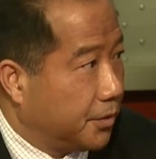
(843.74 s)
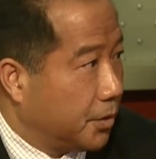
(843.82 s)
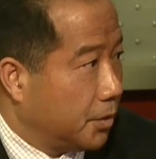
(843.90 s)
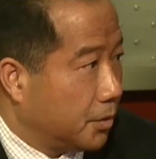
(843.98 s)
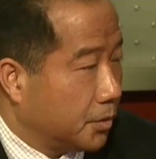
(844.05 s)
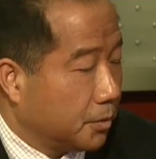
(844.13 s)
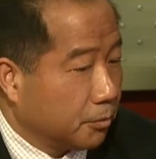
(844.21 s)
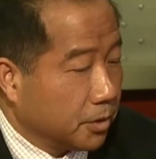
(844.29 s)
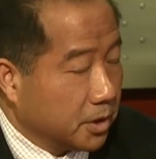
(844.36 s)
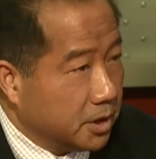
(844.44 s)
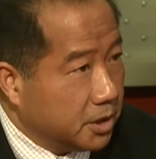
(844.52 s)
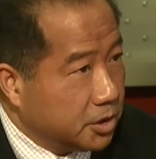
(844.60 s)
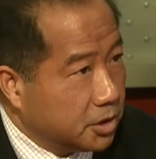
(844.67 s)
their
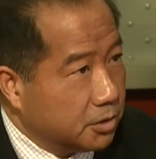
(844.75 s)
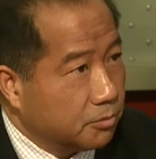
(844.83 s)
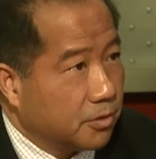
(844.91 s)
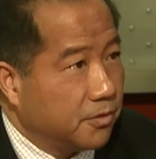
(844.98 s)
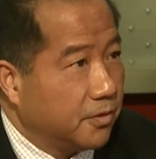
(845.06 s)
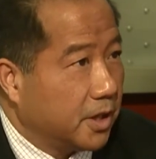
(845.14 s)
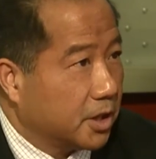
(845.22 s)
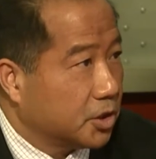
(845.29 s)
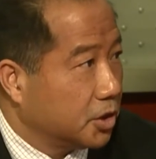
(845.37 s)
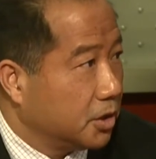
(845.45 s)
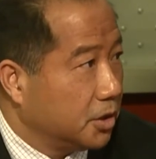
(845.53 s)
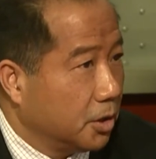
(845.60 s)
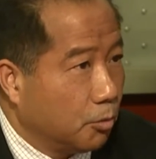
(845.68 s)
religion,
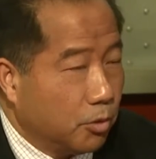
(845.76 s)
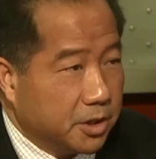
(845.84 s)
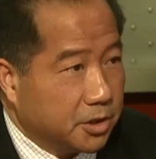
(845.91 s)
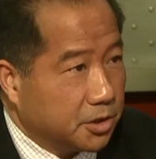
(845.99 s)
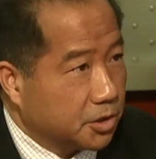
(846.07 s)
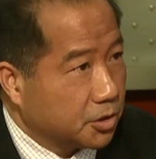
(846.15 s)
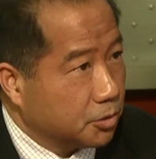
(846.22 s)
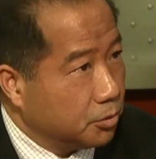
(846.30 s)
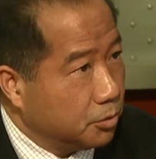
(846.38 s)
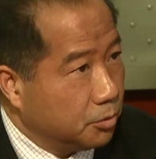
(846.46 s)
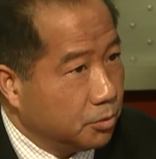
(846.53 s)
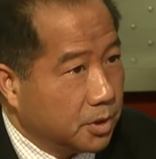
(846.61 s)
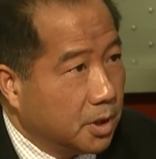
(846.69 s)
reflection, you know, went to
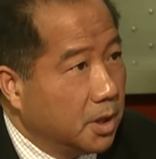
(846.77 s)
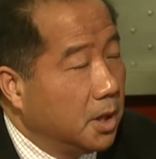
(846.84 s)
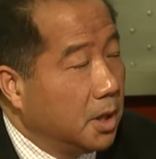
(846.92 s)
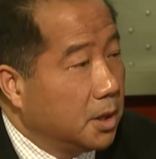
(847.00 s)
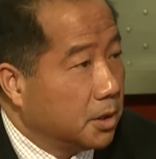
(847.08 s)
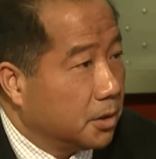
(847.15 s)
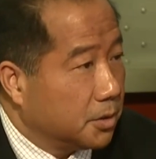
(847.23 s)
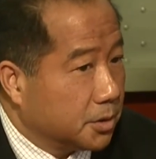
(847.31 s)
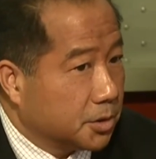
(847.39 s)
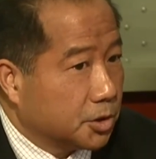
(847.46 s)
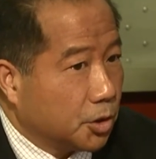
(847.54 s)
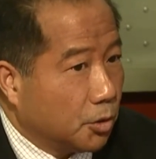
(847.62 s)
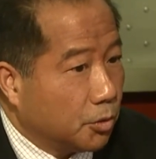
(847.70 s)
school with, you know,
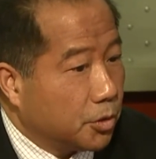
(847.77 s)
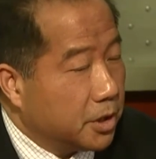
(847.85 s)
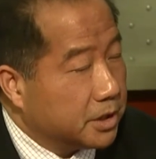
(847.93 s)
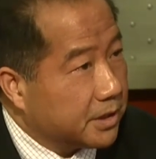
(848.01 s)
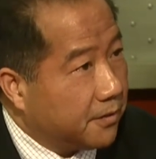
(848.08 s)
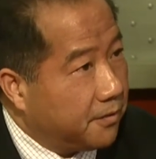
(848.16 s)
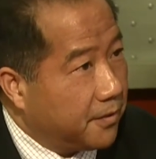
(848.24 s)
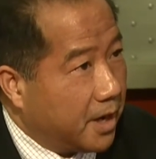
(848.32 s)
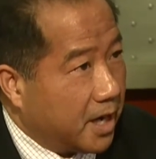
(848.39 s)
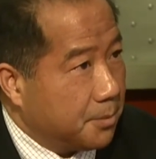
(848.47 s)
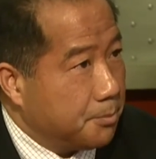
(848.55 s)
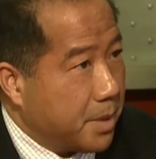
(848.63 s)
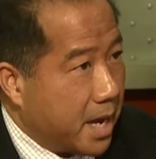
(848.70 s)
so it's a
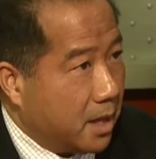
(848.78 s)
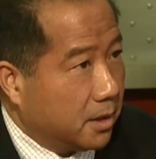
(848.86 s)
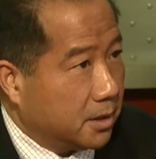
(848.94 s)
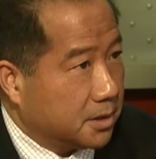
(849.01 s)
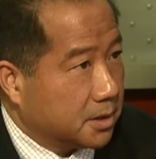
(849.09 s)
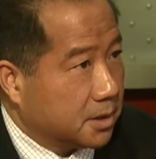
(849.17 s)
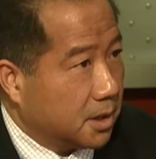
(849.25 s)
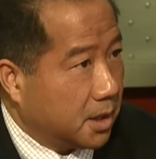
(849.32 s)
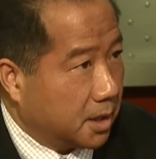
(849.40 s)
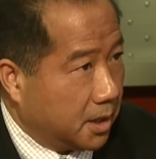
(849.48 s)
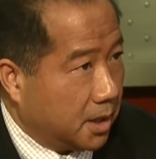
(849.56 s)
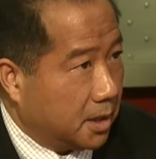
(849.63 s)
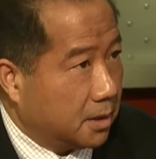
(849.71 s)
fine balance
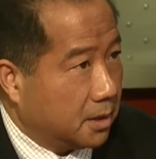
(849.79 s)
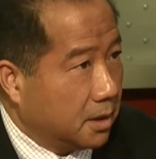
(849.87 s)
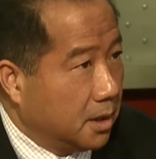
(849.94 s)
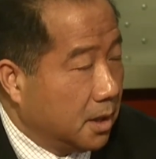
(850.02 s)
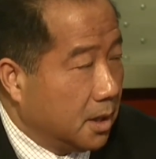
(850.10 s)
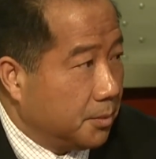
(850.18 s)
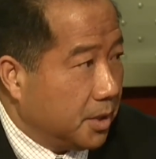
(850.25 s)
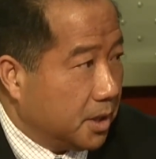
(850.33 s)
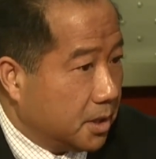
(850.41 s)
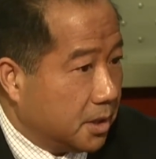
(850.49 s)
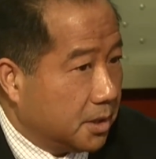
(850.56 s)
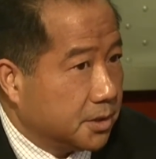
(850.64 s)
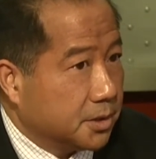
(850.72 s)
again.
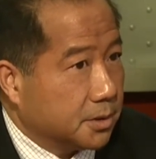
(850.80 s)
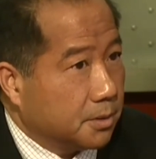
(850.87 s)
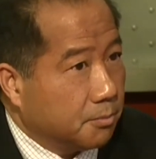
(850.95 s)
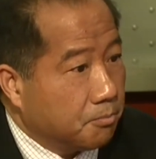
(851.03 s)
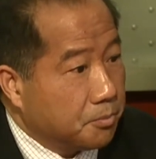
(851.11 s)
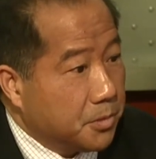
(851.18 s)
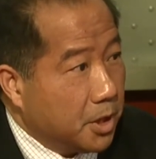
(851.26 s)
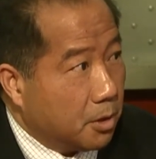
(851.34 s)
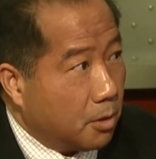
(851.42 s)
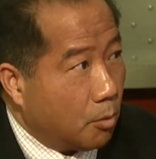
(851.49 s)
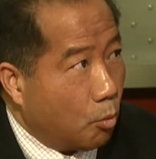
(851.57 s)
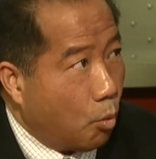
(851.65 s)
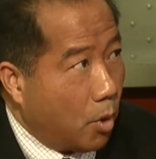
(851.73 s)
Because, you know,
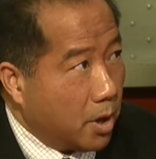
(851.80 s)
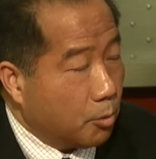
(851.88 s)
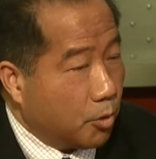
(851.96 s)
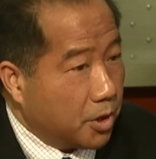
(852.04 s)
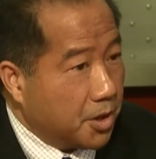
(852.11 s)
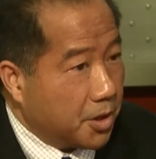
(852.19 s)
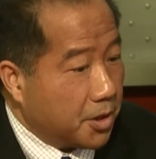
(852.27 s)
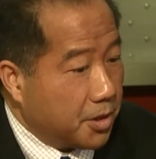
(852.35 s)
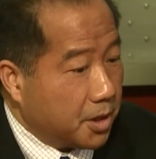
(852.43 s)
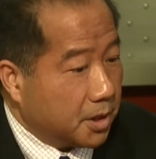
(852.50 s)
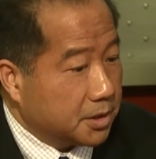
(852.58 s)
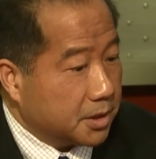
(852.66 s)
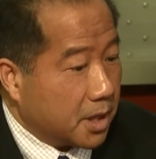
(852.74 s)
what, one of the
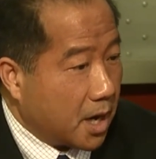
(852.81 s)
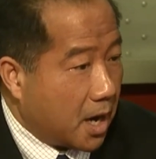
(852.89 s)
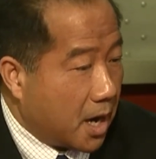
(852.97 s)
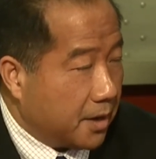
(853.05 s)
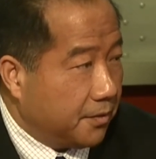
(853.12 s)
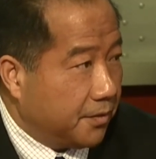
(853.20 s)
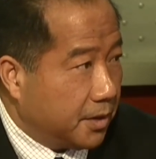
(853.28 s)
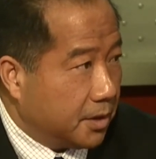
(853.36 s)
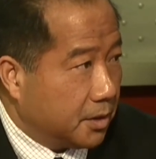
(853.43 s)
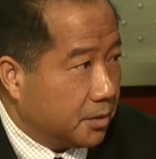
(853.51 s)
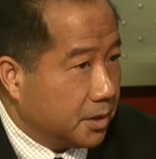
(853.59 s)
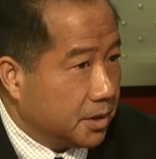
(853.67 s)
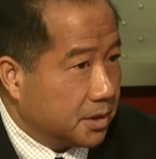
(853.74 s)
things that I
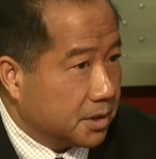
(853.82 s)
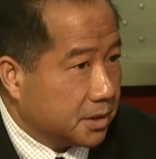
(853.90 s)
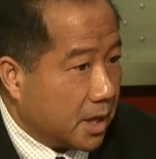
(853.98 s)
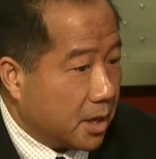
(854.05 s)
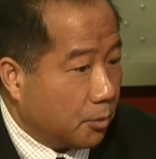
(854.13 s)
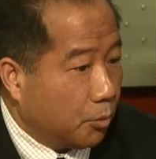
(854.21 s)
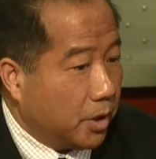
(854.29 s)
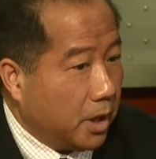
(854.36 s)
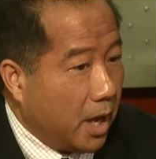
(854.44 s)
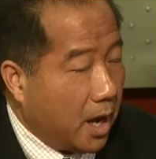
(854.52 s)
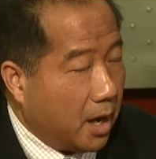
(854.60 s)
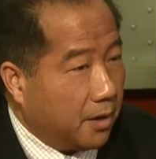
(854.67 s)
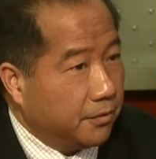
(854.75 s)
feel is that we
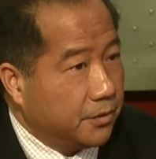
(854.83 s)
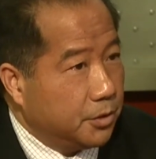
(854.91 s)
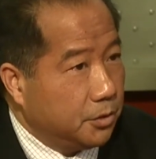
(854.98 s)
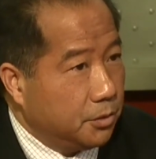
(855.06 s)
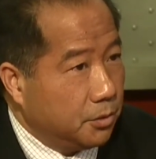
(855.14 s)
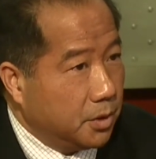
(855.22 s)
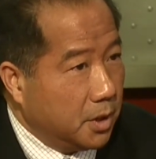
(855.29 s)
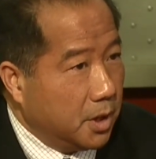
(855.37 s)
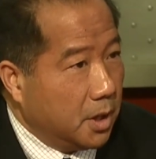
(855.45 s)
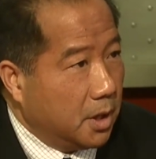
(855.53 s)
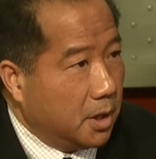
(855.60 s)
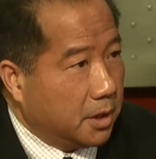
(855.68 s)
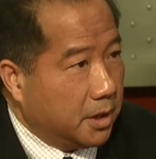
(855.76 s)
have to
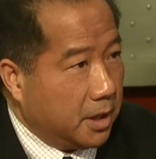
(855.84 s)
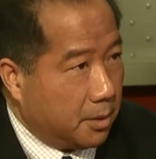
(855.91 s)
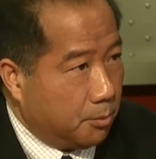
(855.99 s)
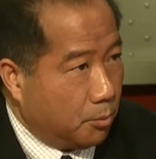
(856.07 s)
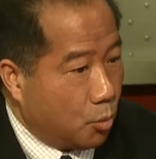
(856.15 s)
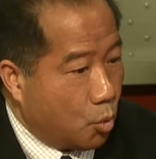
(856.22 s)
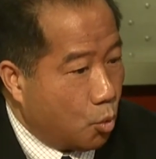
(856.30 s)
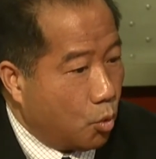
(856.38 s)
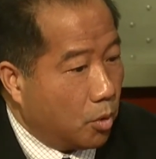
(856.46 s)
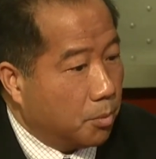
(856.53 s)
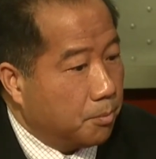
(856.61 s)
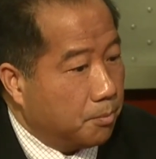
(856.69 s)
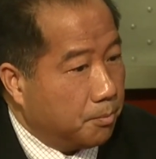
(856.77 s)
get
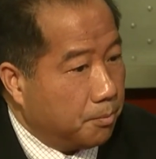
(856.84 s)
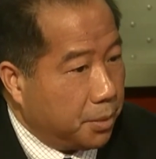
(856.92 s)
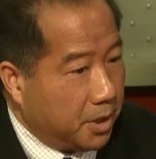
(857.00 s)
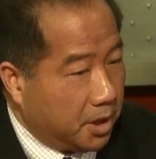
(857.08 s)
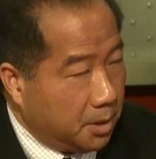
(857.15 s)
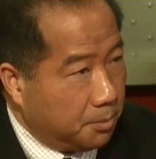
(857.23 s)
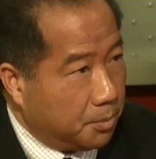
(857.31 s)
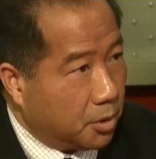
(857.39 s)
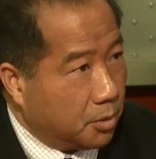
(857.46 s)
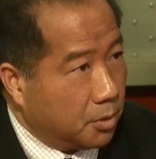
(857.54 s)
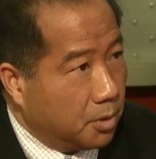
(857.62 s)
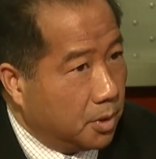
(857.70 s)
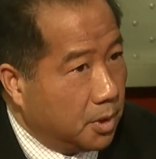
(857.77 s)
more
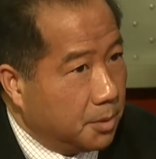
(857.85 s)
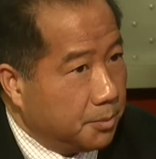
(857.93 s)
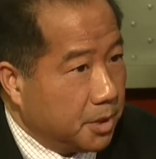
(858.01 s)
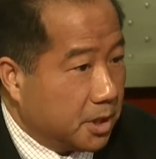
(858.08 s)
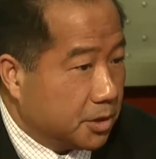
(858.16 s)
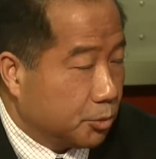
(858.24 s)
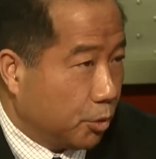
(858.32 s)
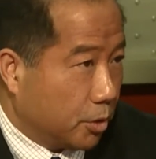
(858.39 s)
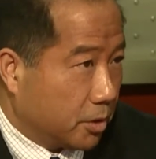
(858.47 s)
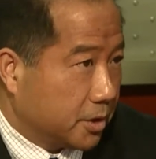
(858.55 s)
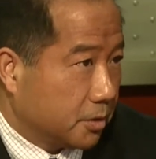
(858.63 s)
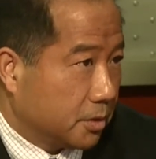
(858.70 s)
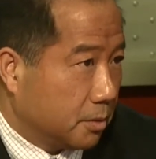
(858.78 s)
people because we're
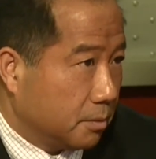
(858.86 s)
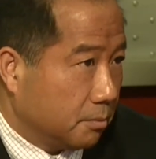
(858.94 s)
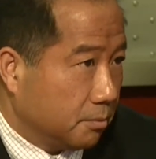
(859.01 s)
under